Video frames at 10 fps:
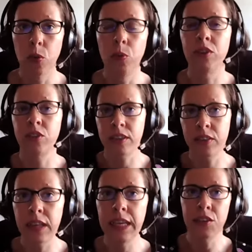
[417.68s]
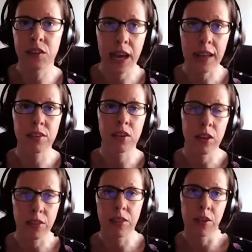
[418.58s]
which each ask
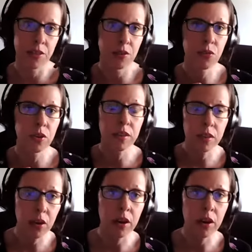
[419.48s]
a different